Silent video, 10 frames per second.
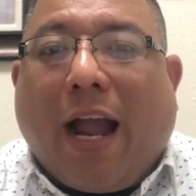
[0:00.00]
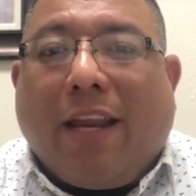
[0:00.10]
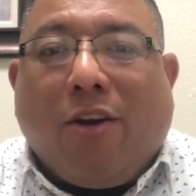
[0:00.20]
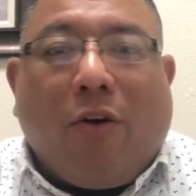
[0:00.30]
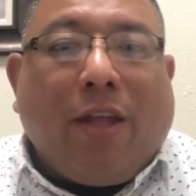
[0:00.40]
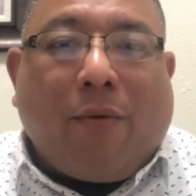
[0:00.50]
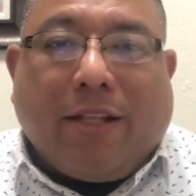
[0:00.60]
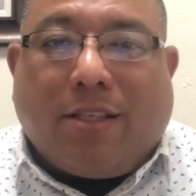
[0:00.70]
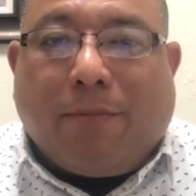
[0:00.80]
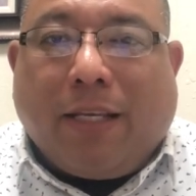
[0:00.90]
I know they
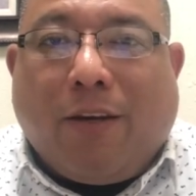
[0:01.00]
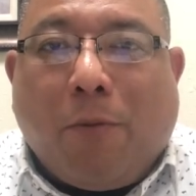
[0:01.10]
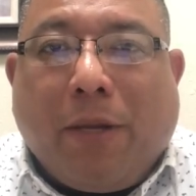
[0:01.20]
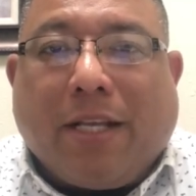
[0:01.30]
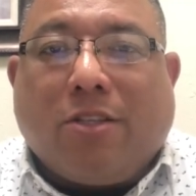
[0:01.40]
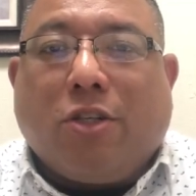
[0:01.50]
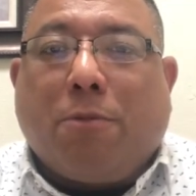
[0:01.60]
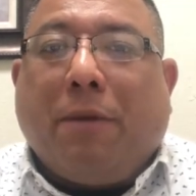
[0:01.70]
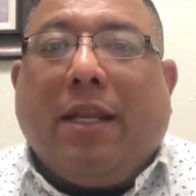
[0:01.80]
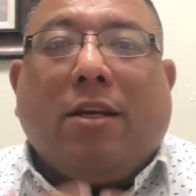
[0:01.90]
read something new because they're
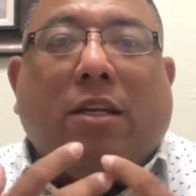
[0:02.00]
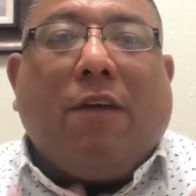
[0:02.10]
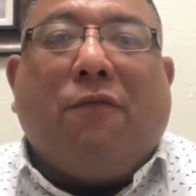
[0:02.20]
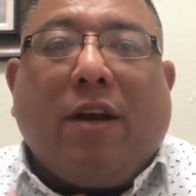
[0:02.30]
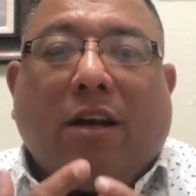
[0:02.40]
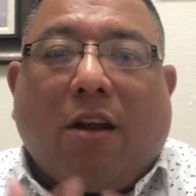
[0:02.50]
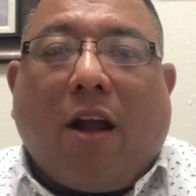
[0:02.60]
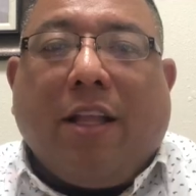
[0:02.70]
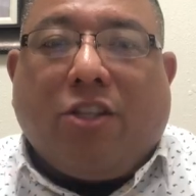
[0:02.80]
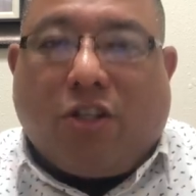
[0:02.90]
spitting different
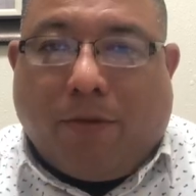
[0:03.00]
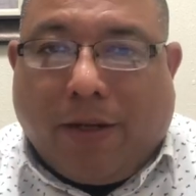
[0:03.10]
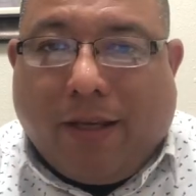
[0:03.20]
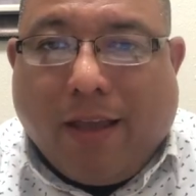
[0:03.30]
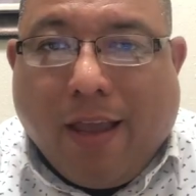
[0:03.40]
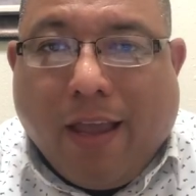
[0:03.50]
knowledge to me.